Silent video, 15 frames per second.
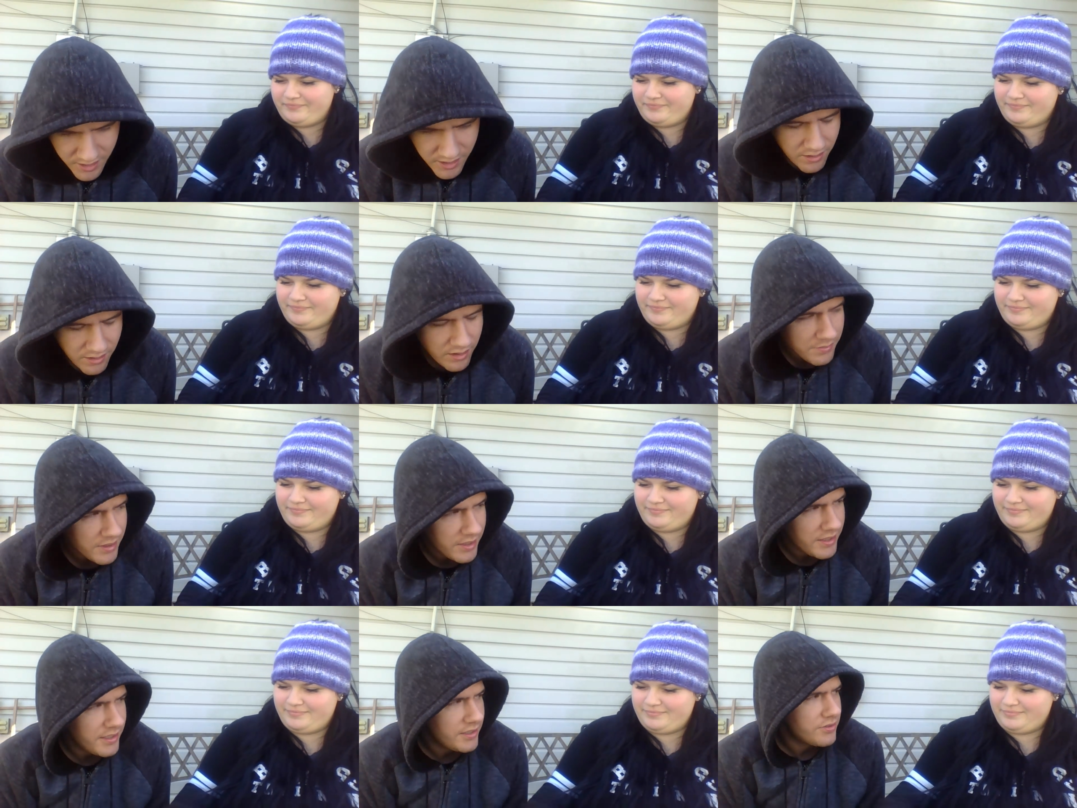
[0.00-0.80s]
Speaker 1: I don't know. I'm
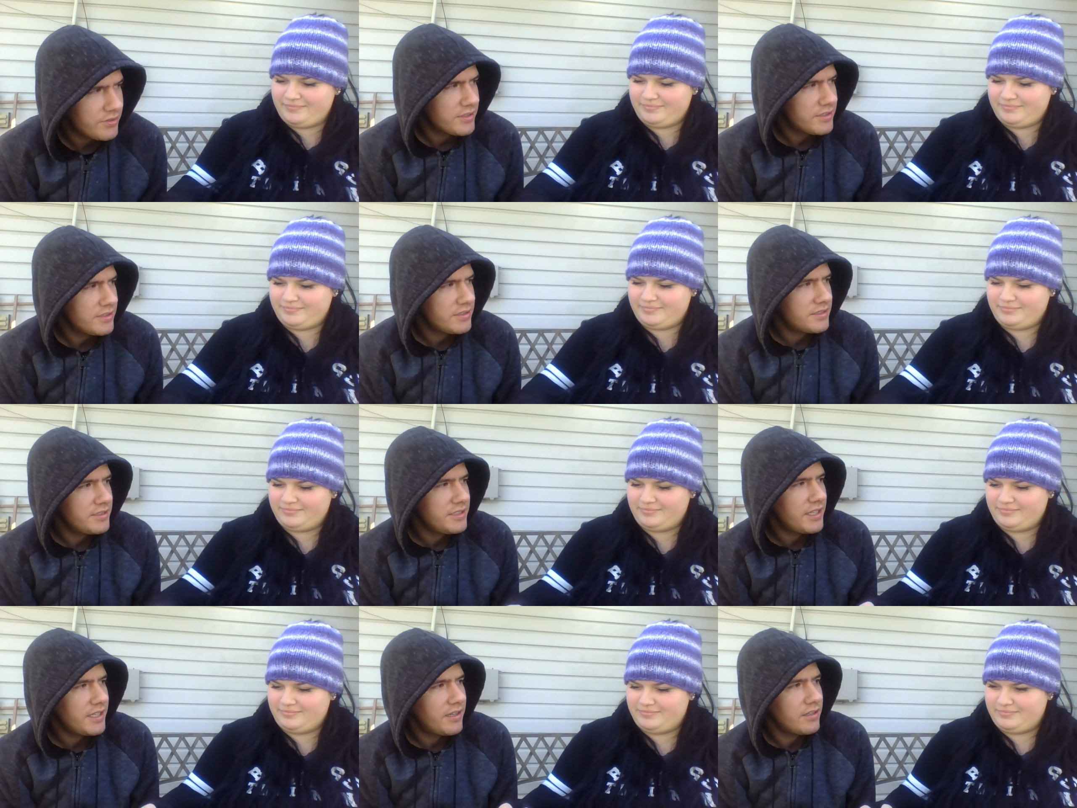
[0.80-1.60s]
kind of interested to see
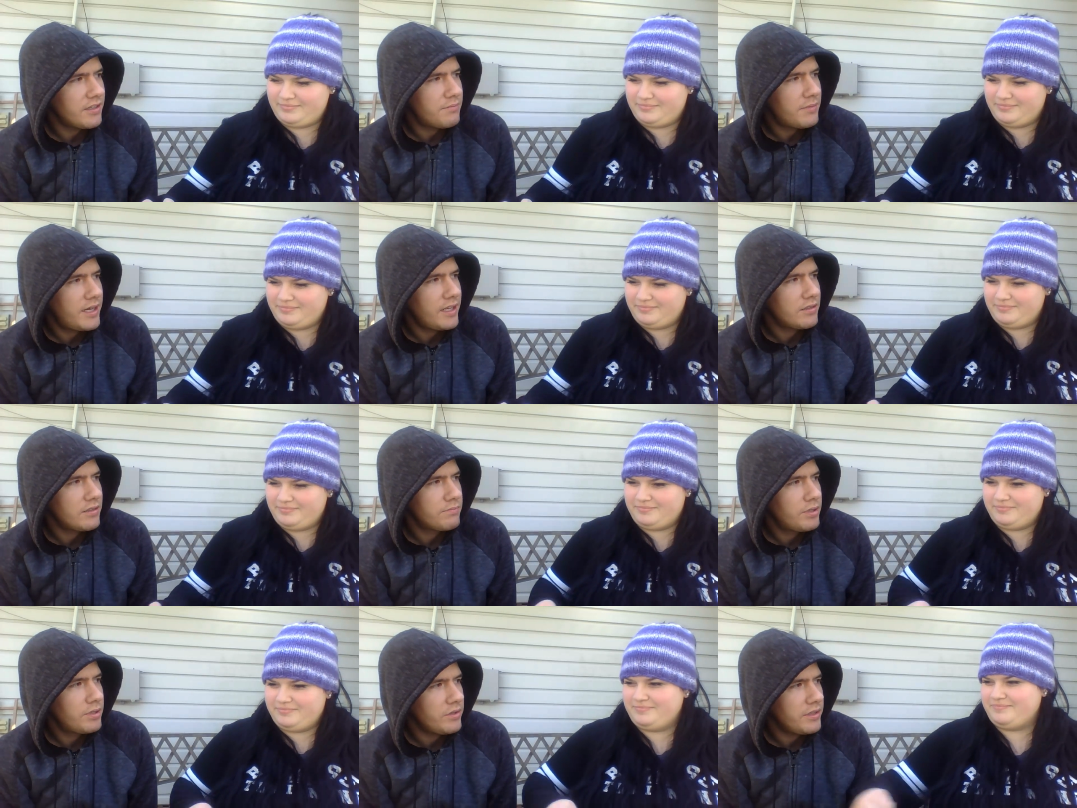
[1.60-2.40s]
how the My Little
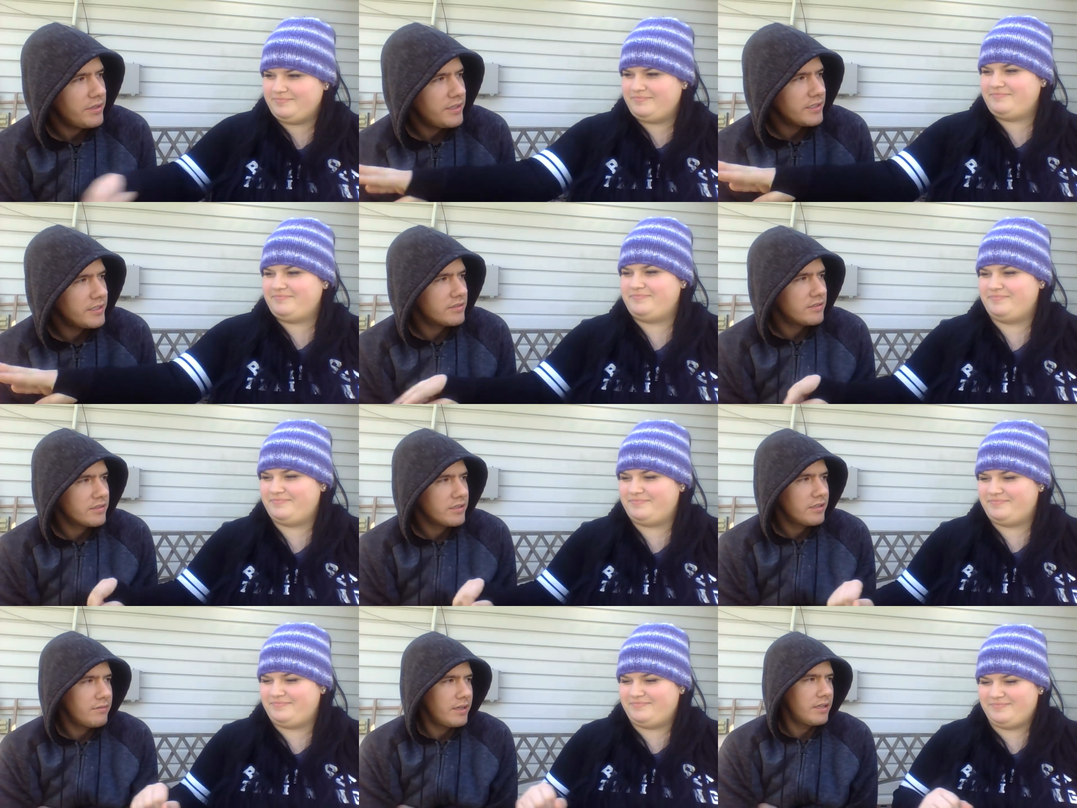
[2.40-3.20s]
Pony thing's going to
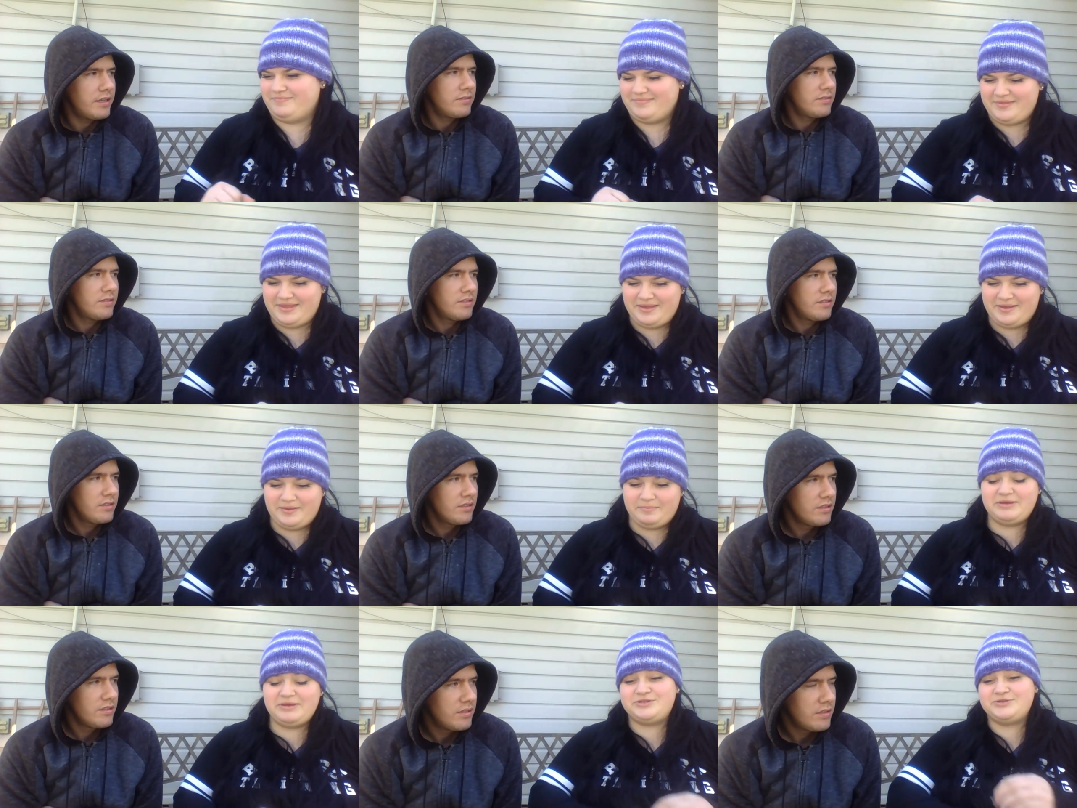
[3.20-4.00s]
come out.
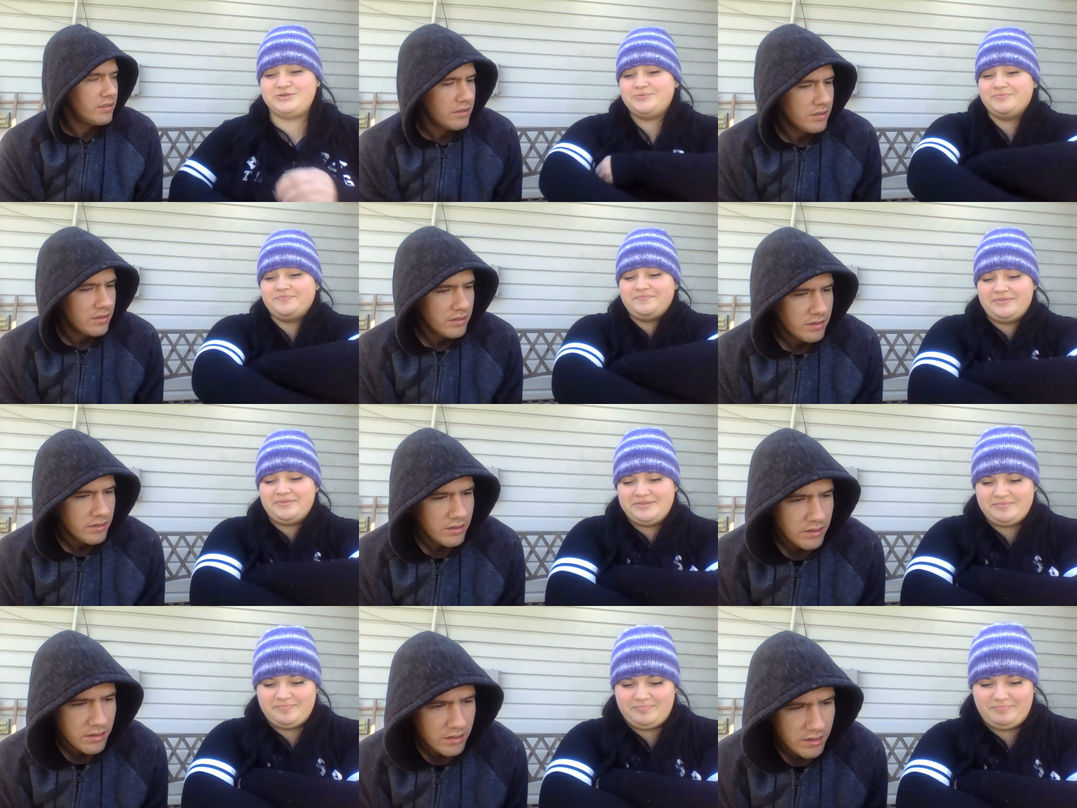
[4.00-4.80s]
Speaker 2: Me too
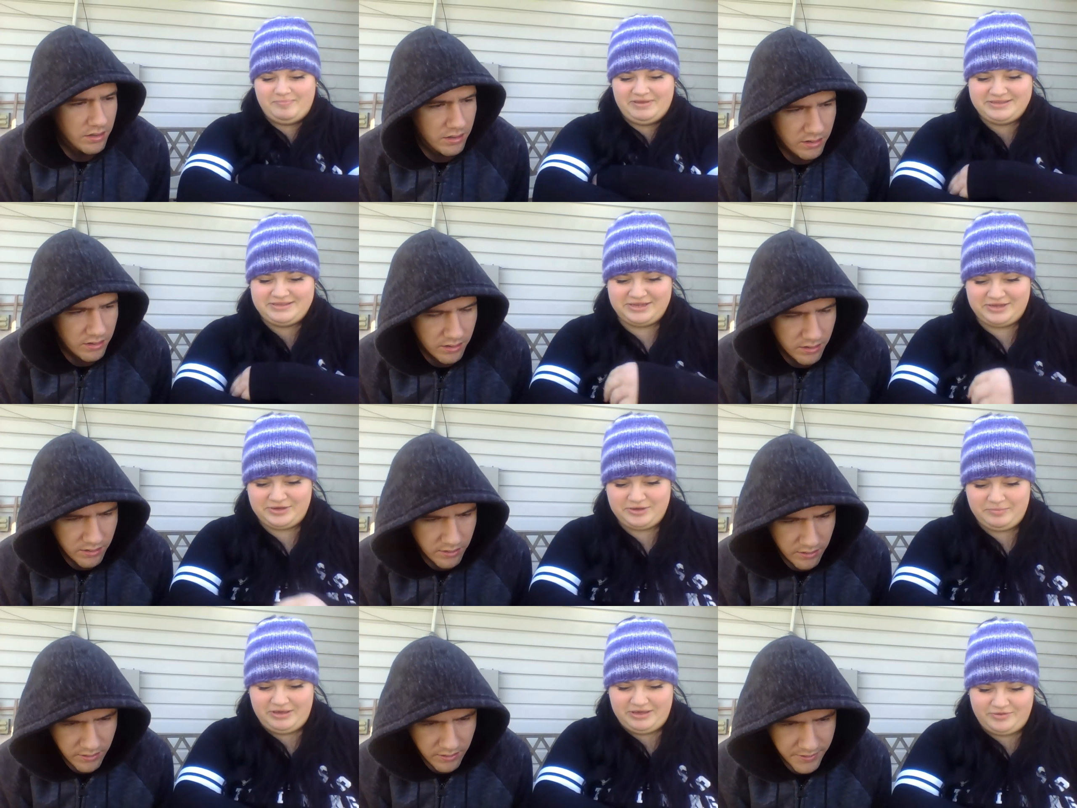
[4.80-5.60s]
because it could
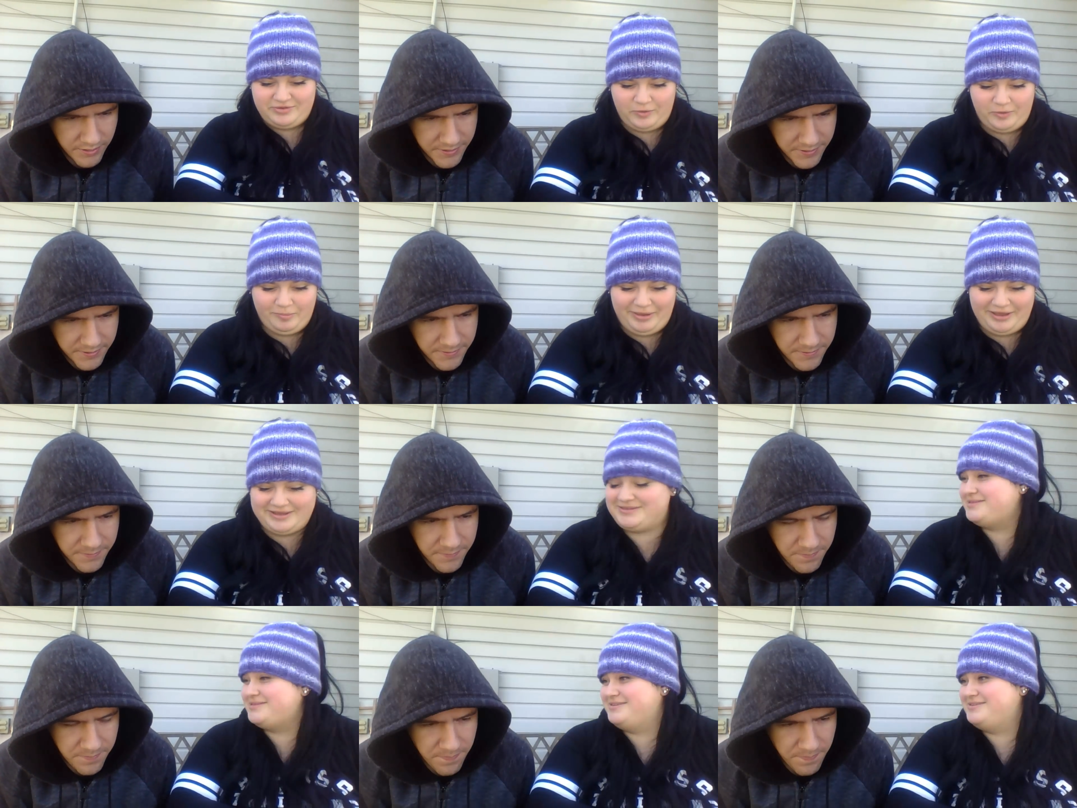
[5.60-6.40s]
be a total
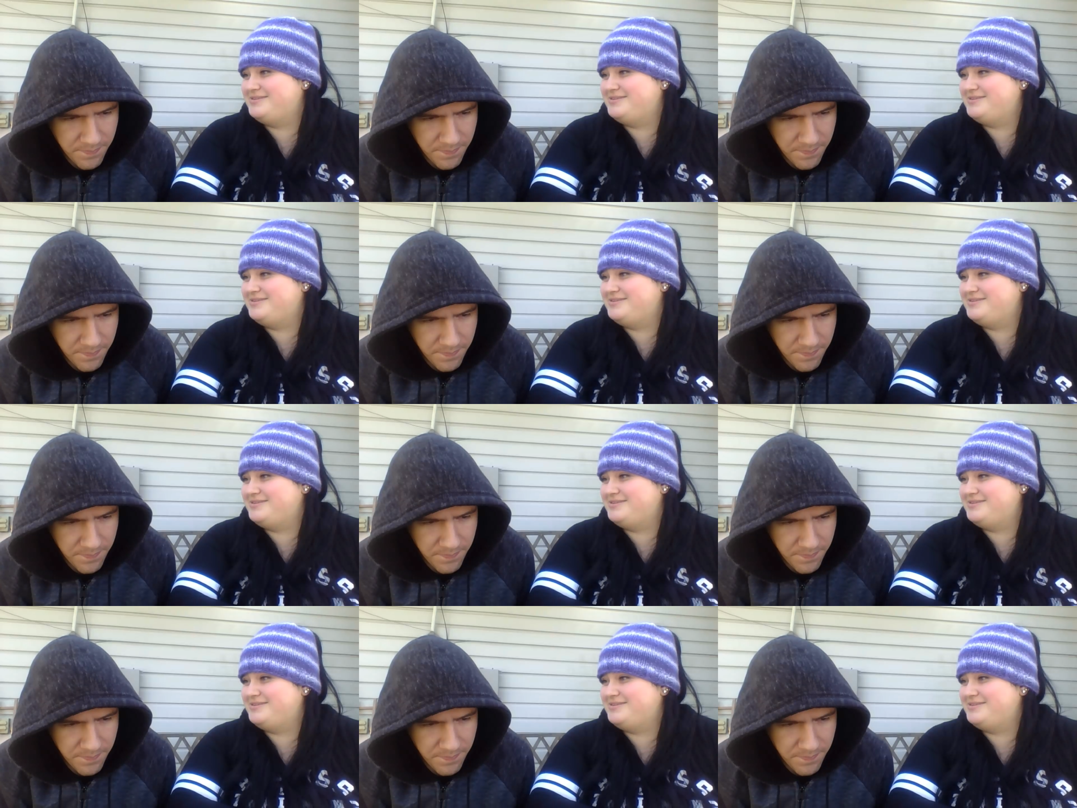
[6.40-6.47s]
bust.